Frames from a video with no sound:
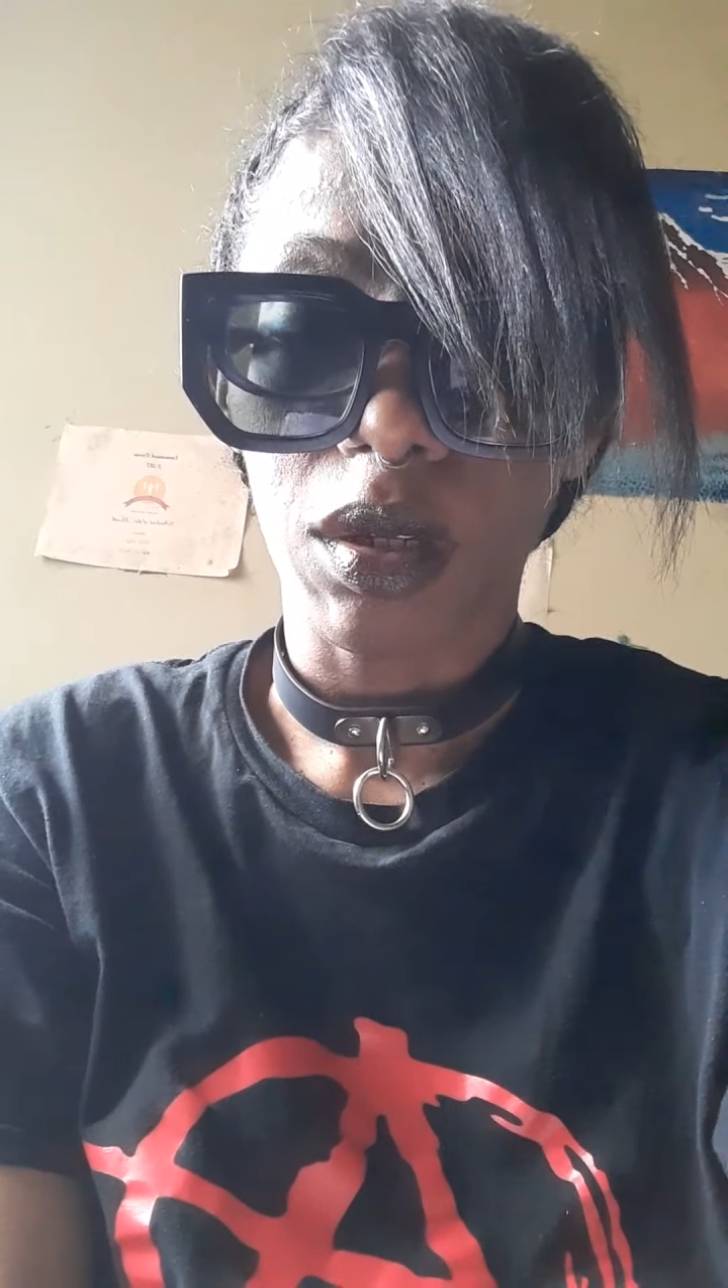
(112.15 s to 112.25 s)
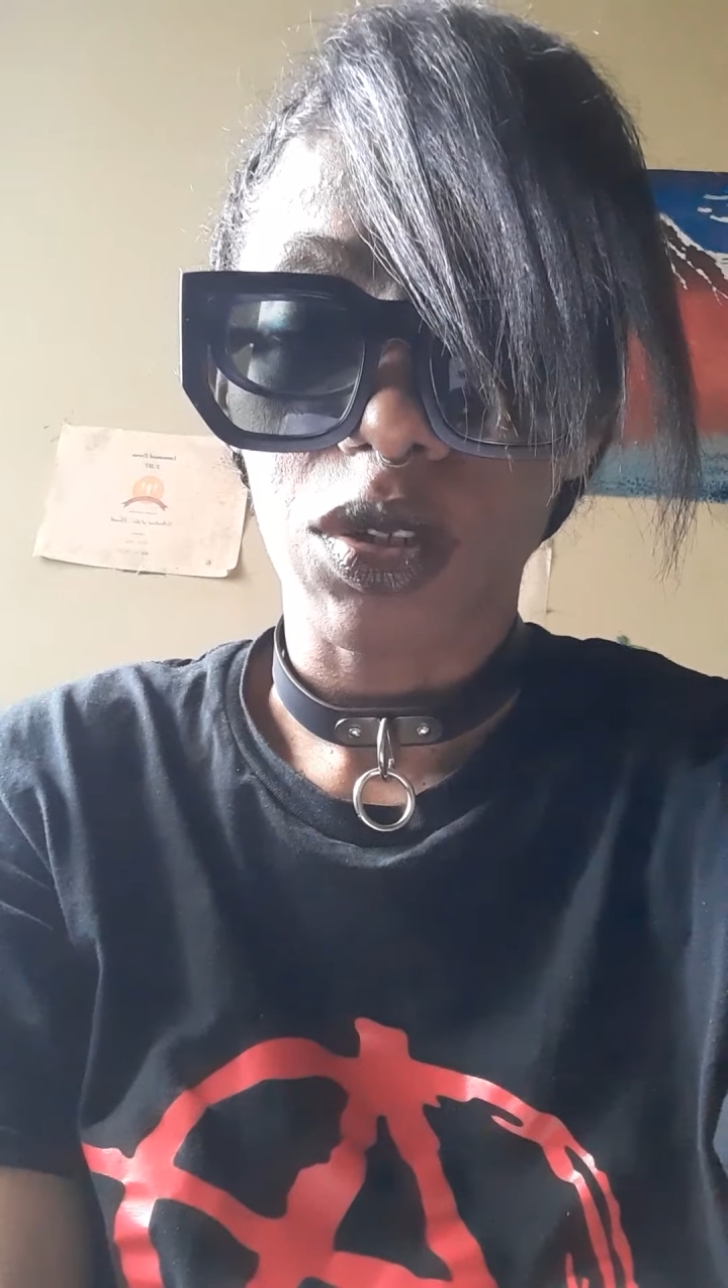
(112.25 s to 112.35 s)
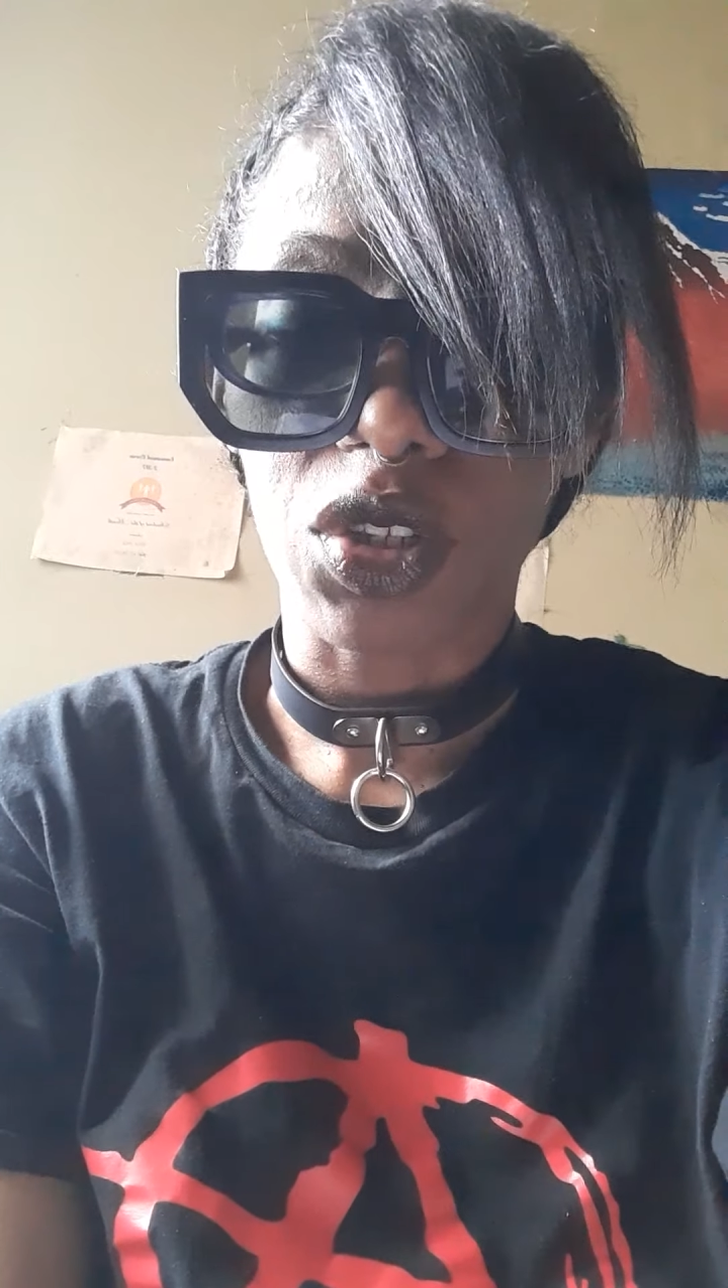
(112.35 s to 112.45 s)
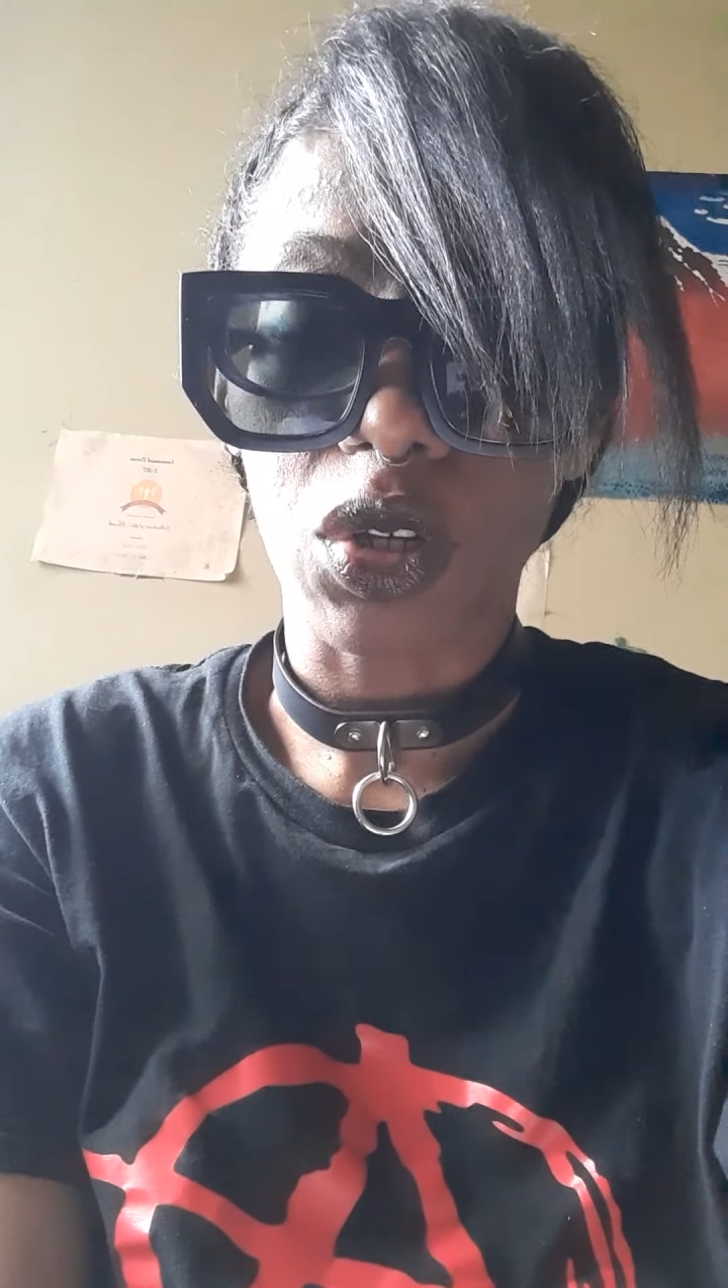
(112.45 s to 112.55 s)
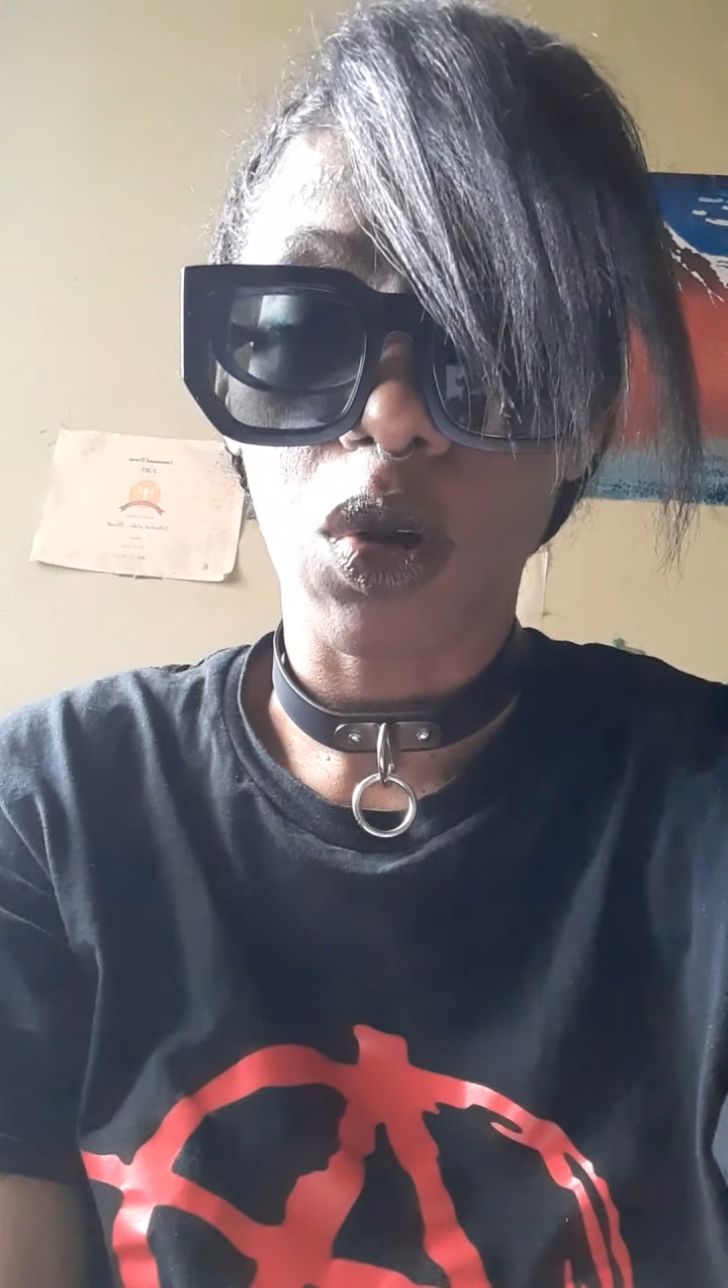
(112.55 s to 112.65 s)

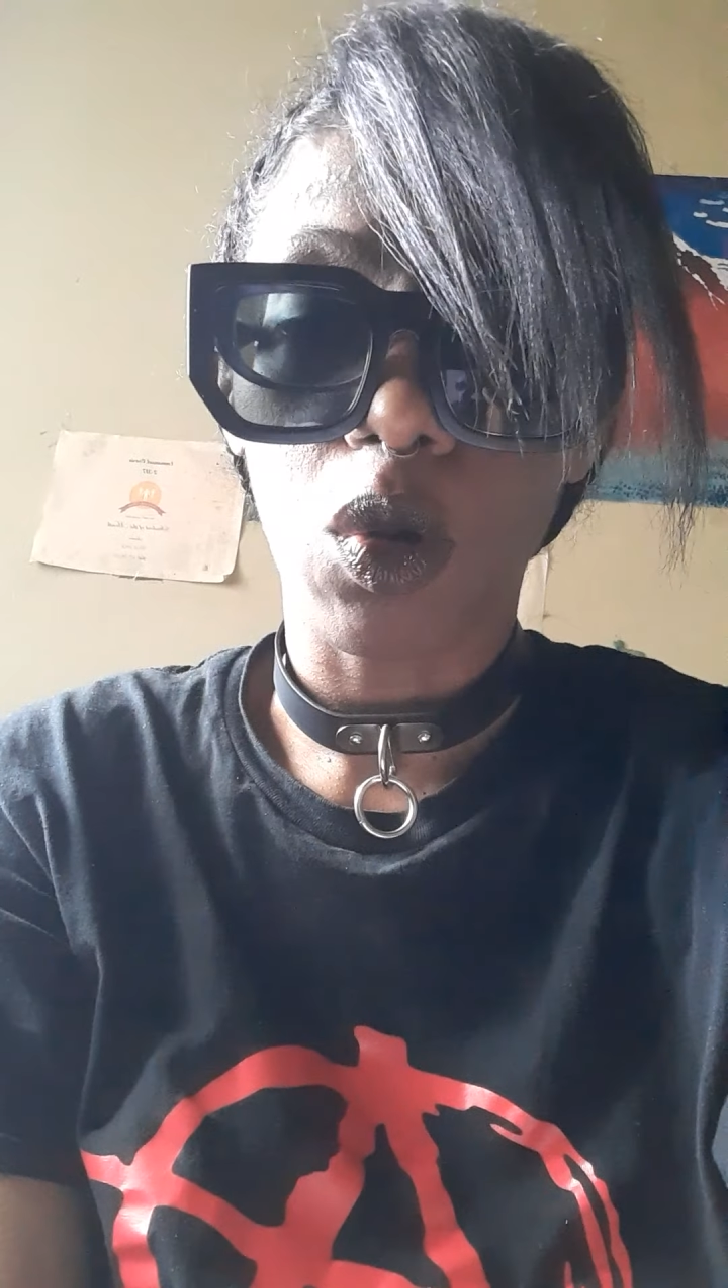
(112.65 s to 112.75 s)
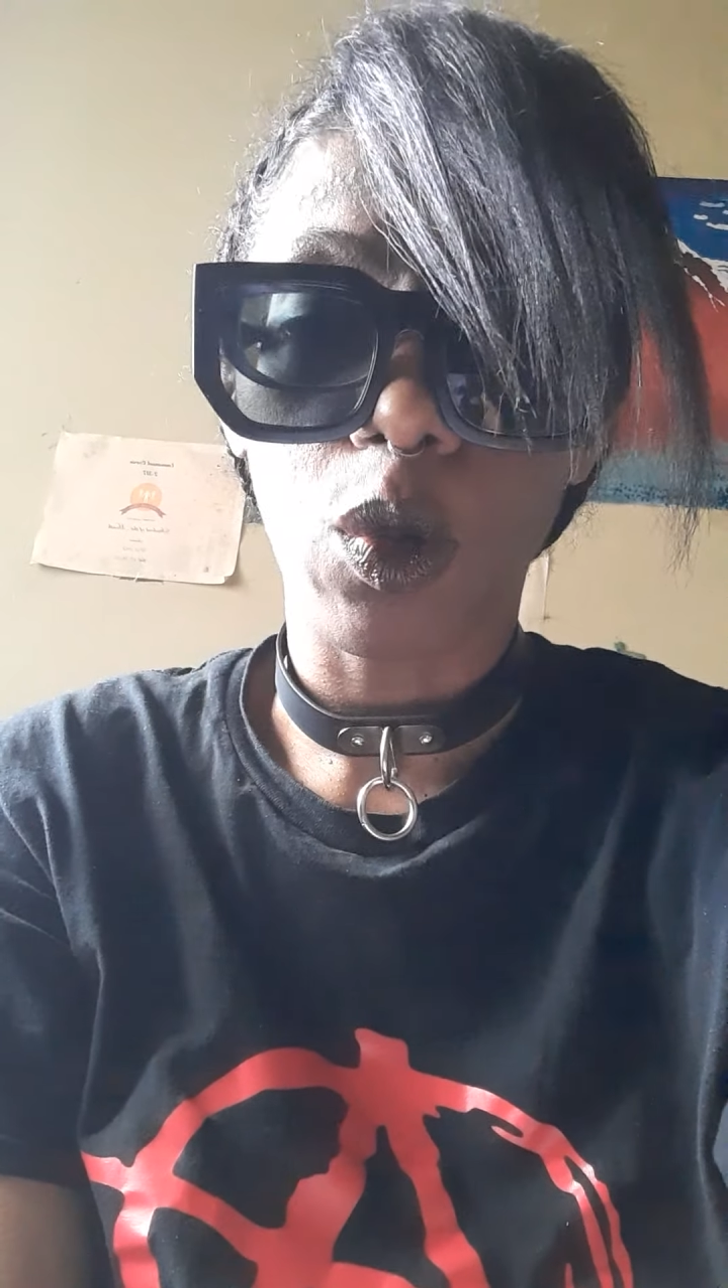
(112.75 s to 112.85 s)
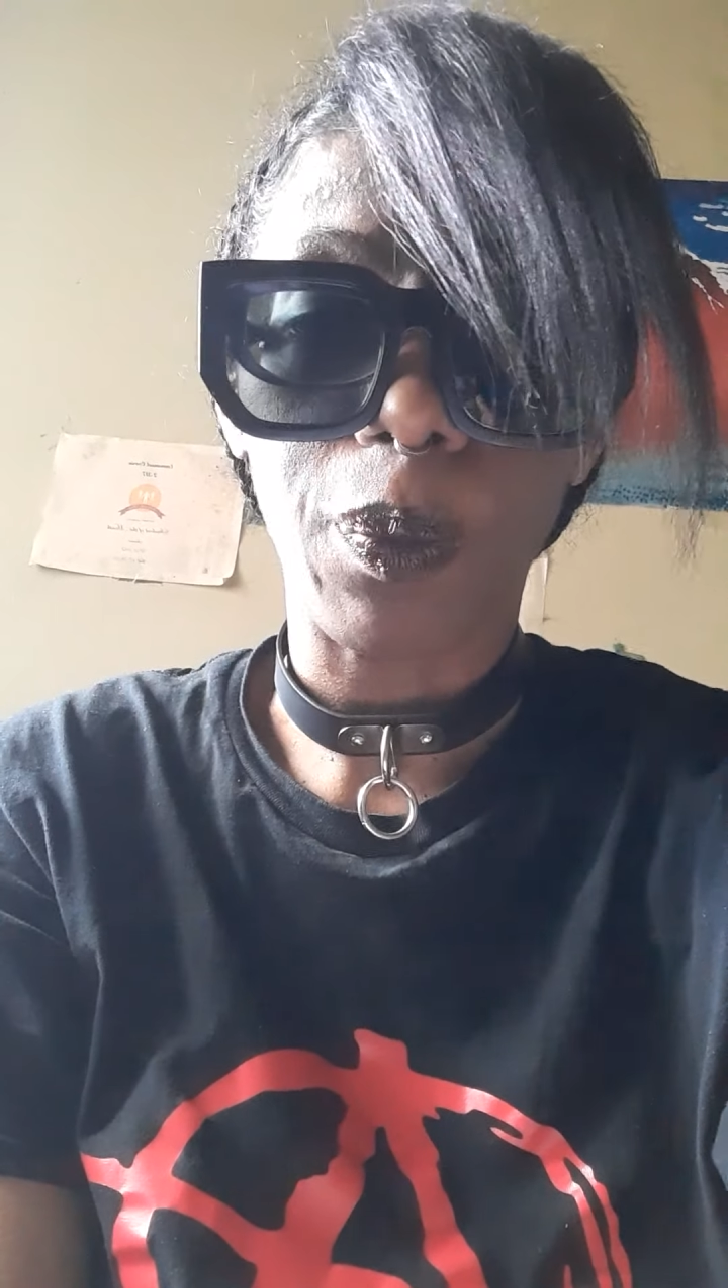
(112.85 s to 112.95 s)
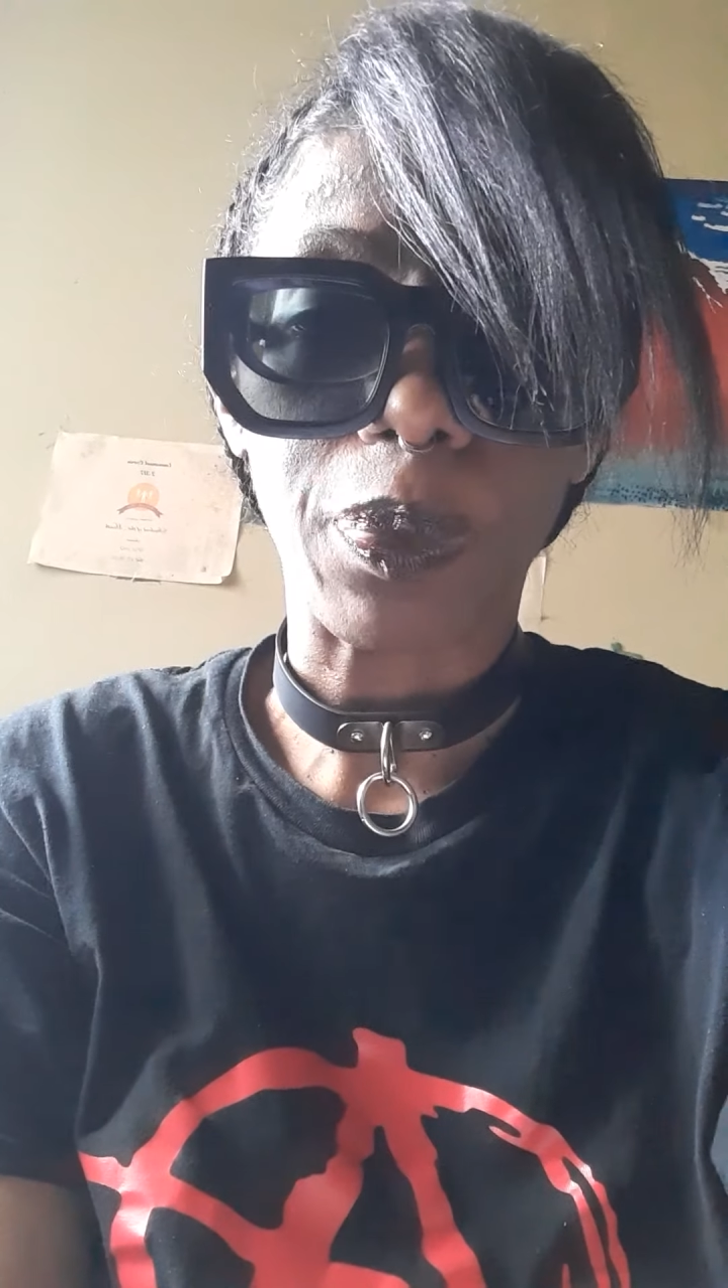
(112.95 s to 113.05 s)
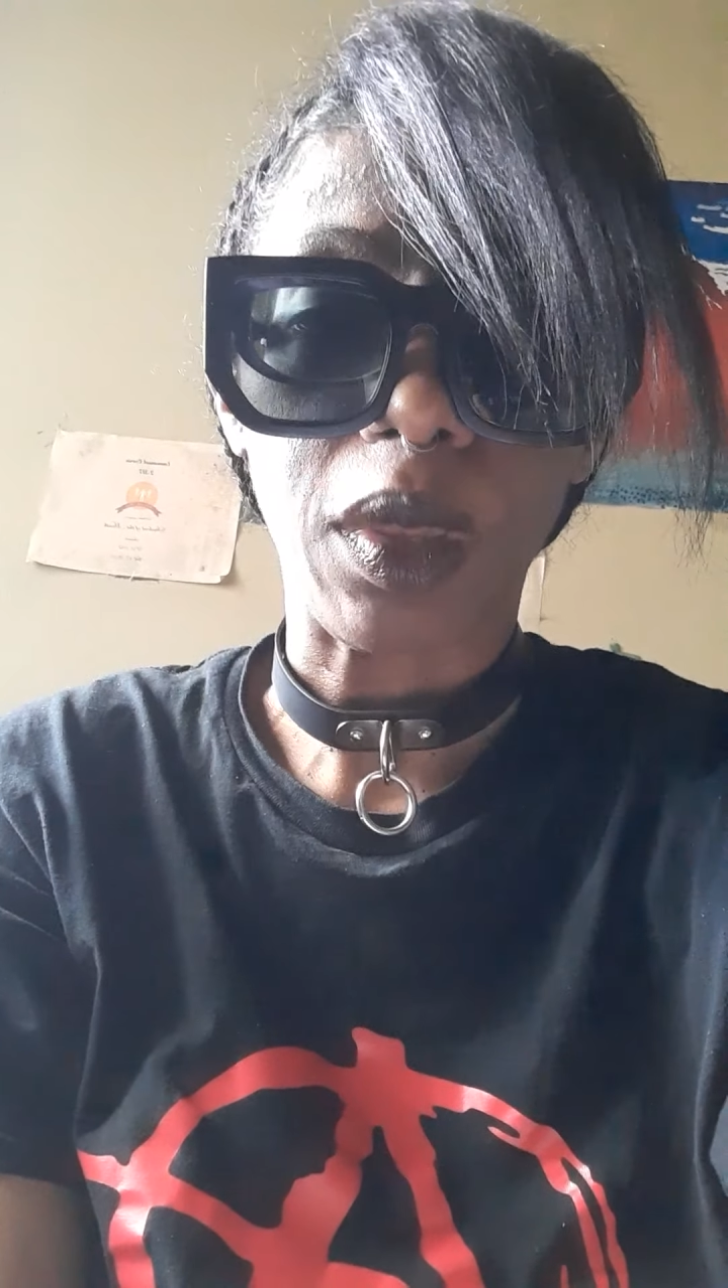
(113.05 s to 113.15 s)
So